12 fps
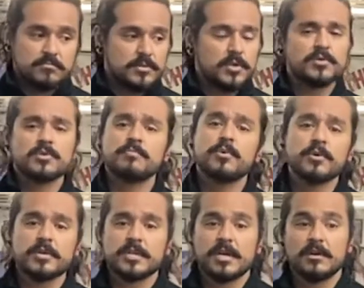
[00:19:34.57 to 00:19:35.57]
go
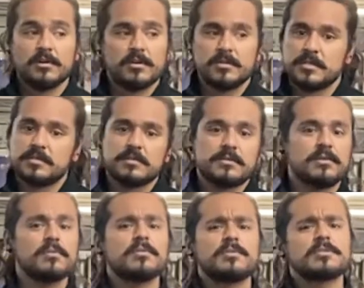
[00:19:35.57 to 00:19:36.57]
support or just
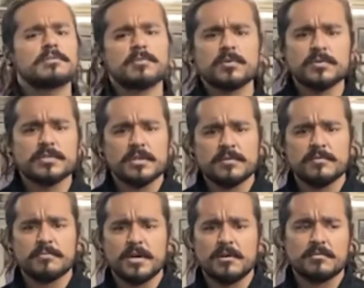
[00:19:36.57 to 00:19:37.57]
go learn some cool stuff
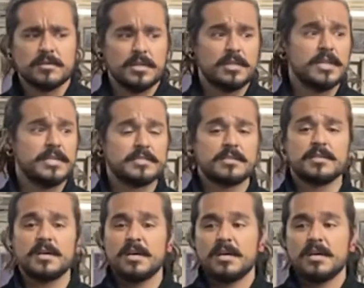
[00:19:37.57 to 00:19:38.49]
about a legend.